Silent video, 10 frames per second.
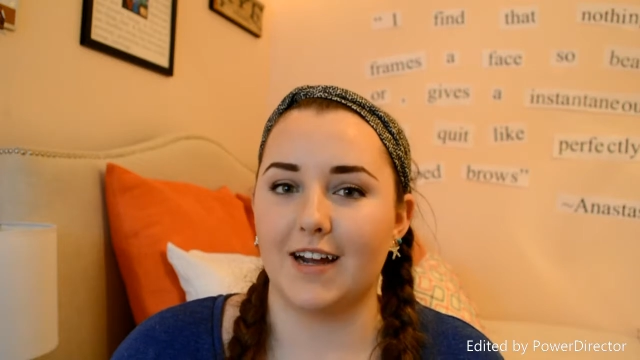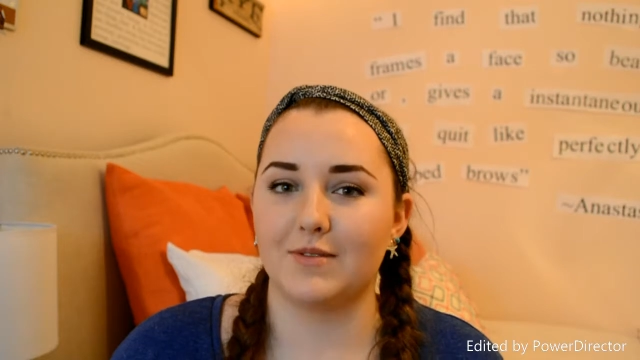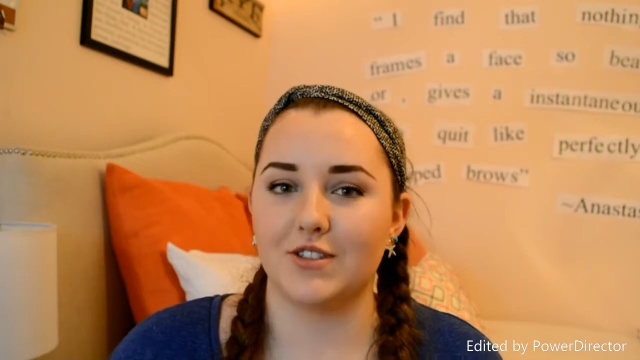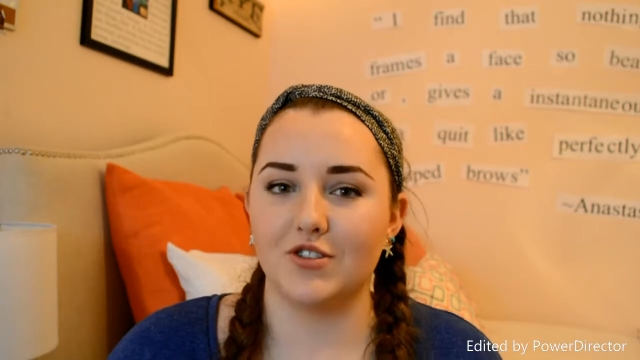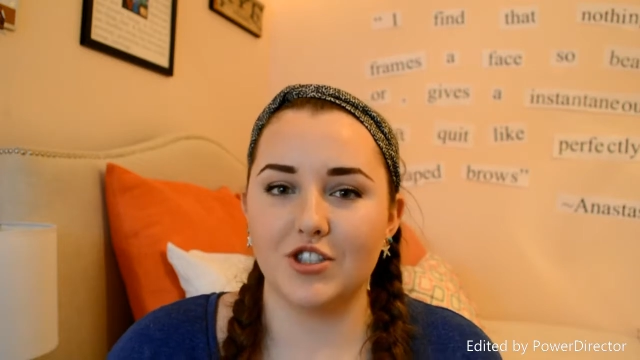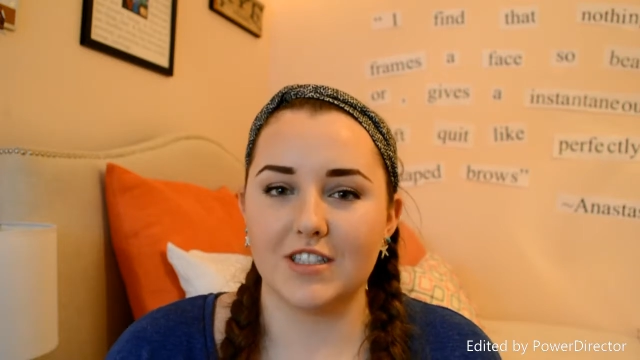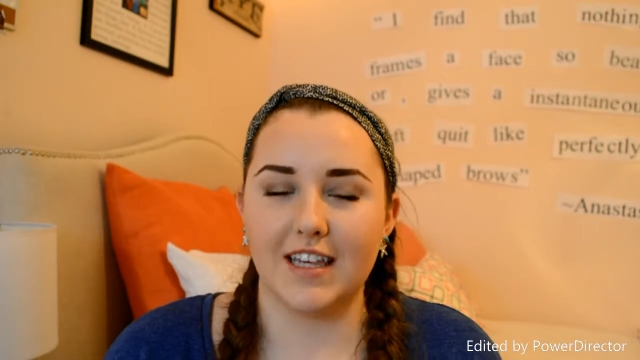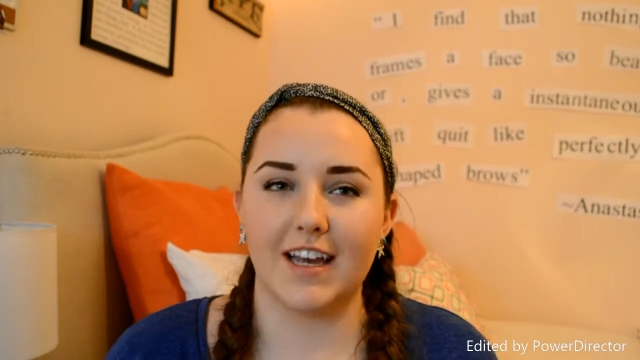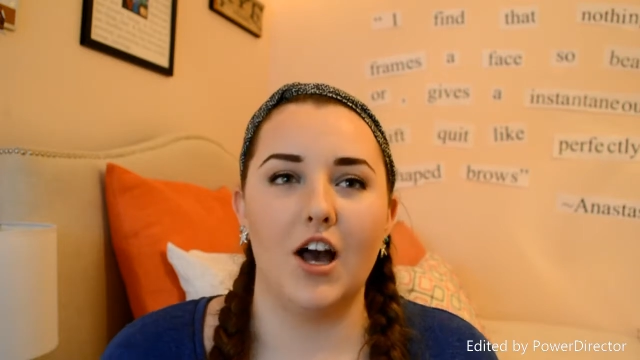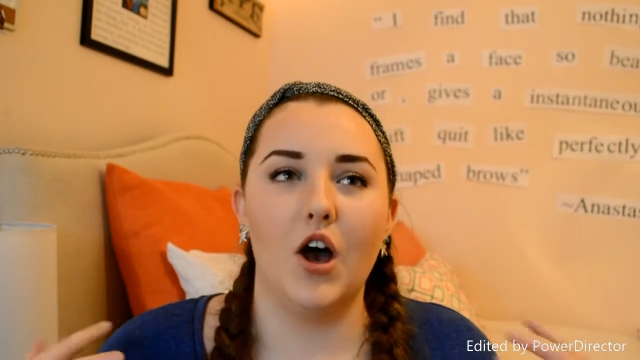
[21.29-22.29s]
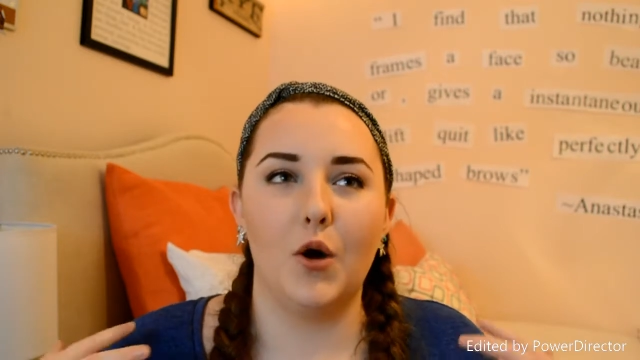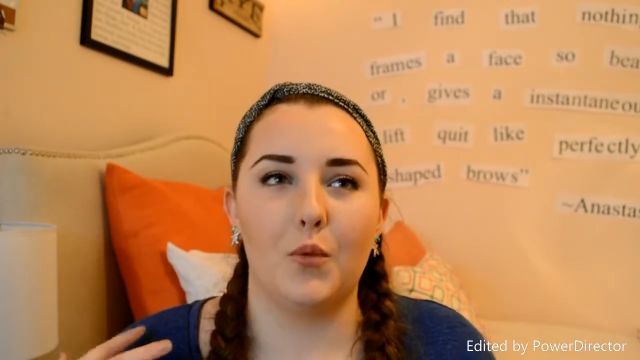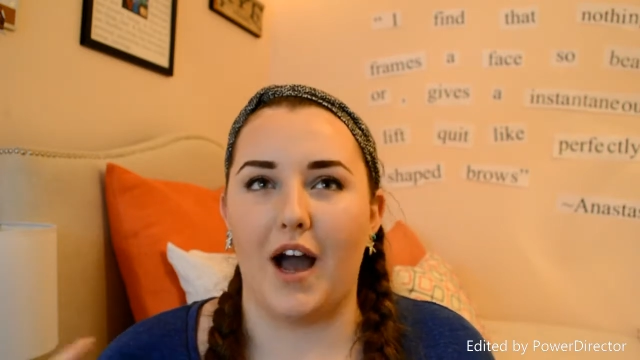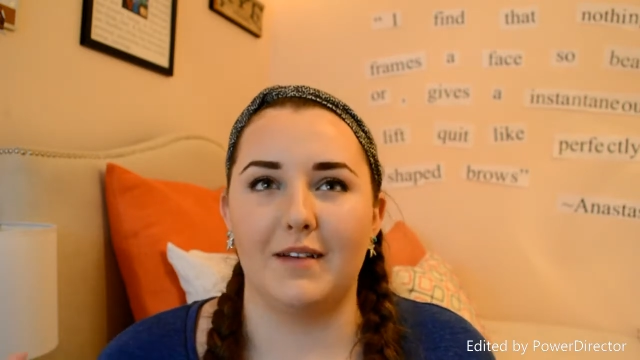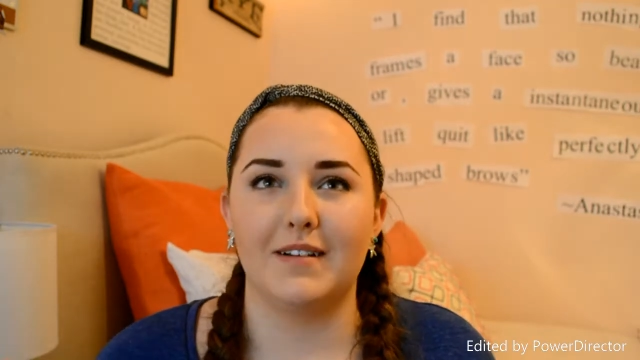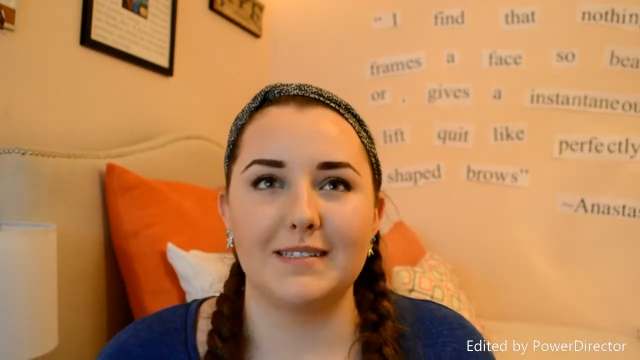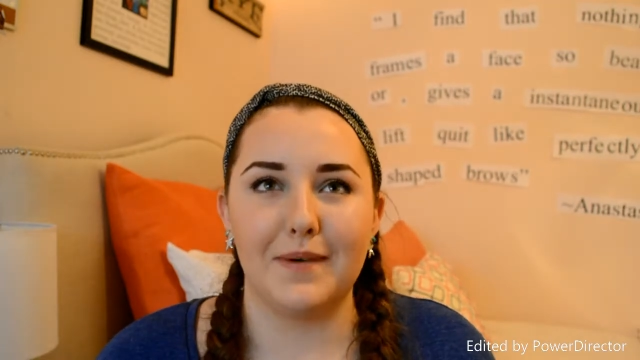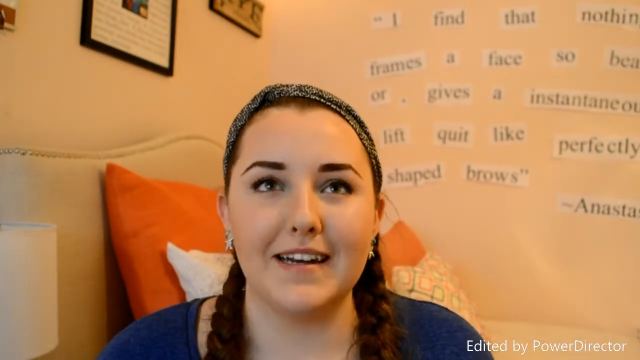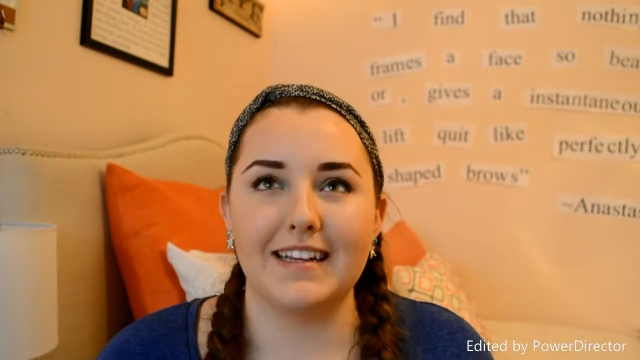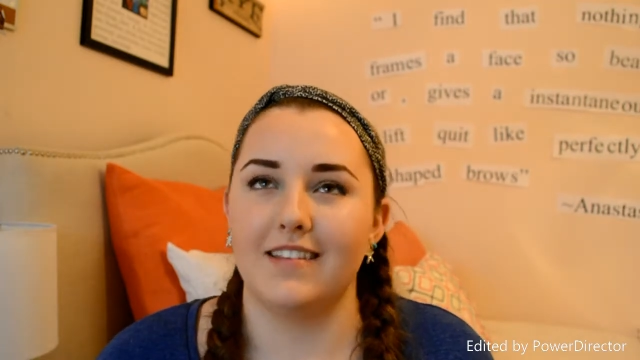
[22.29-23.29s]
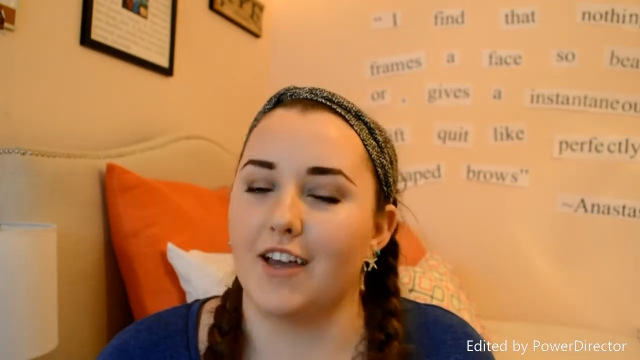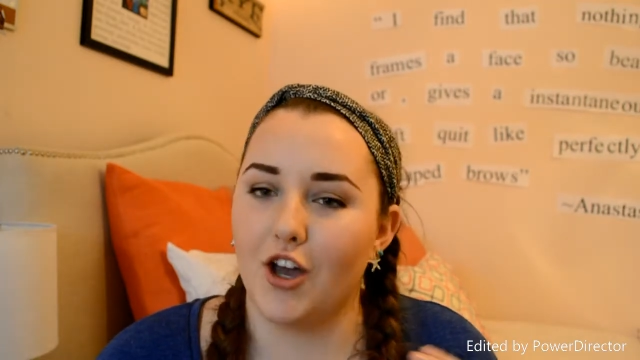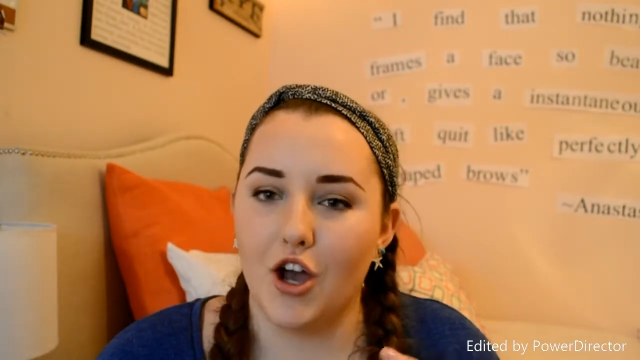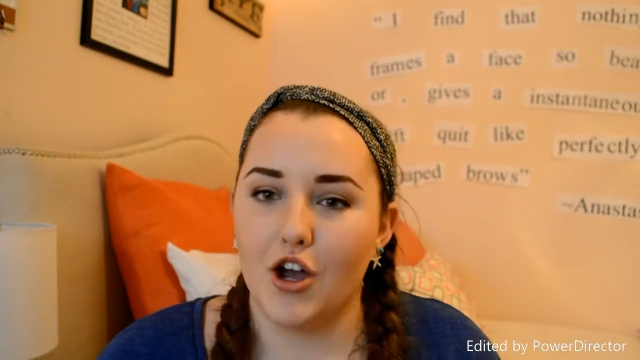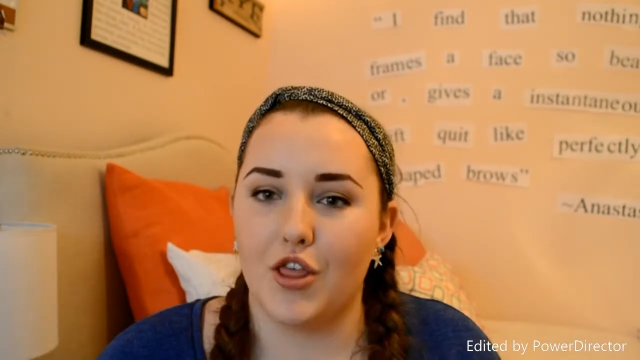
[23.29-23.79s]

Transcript: and I was just like, why am I spending like